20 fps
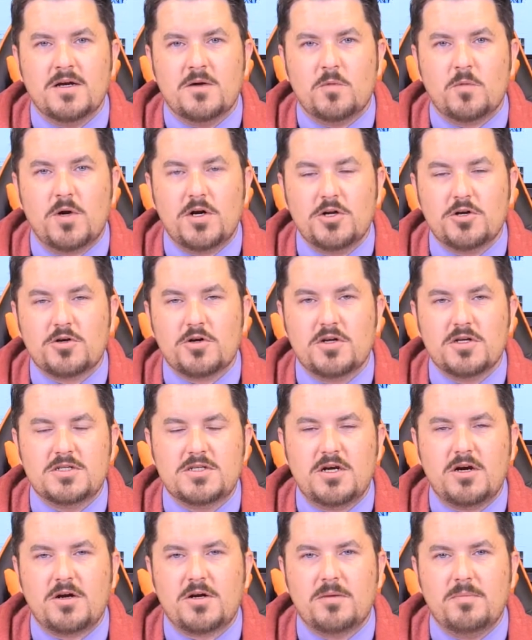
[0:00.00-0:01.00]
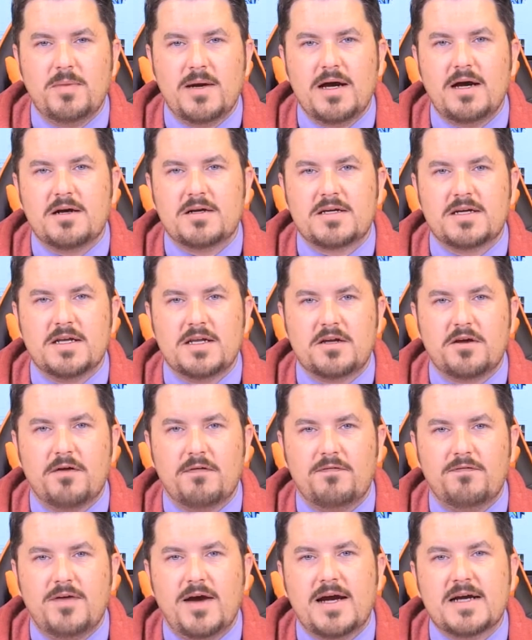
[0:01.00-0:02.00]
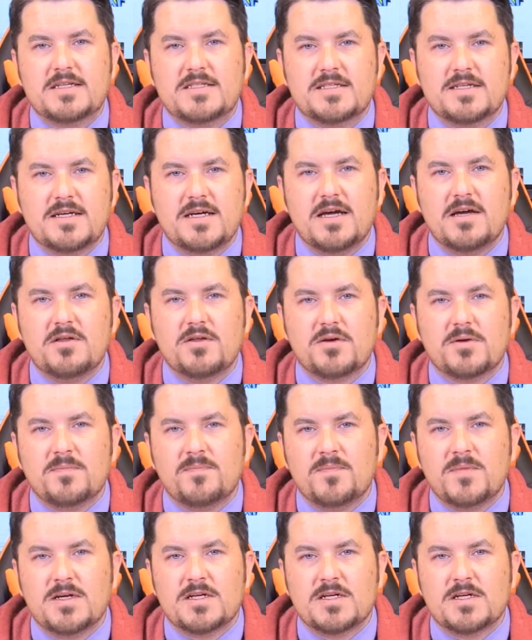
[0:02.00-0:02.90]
what you're going to talk about, getting your facts together,